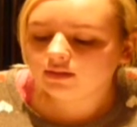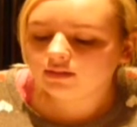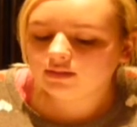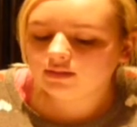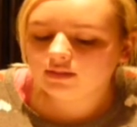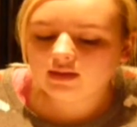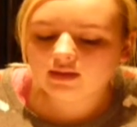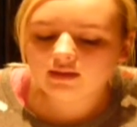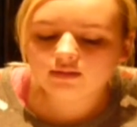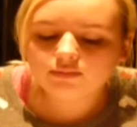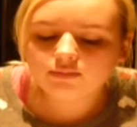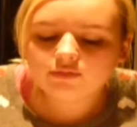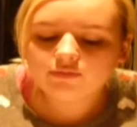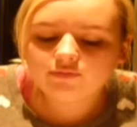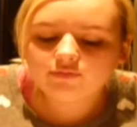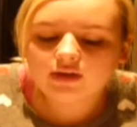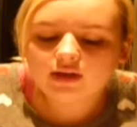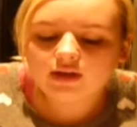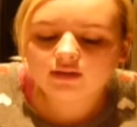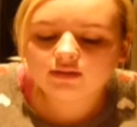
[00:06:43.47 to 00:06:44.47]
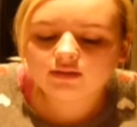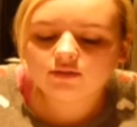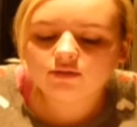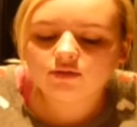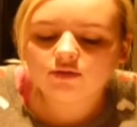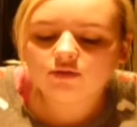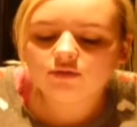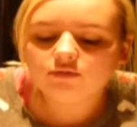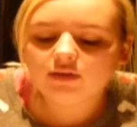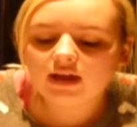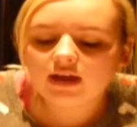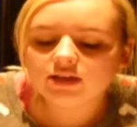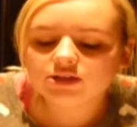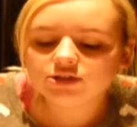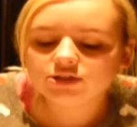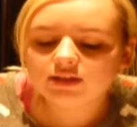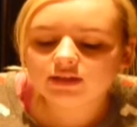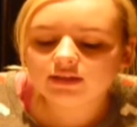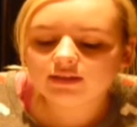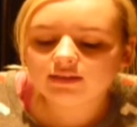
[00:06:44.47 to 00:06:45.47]
This refers to
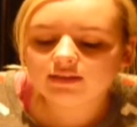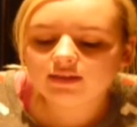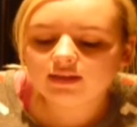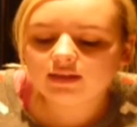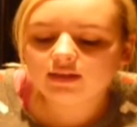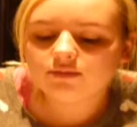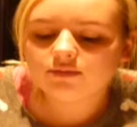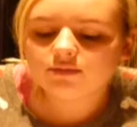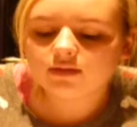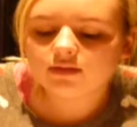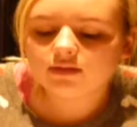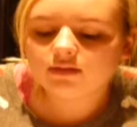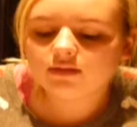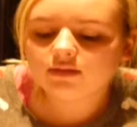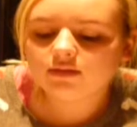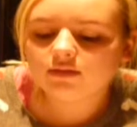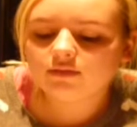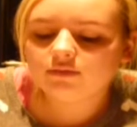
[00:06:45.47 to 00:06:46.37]
arranging the sequence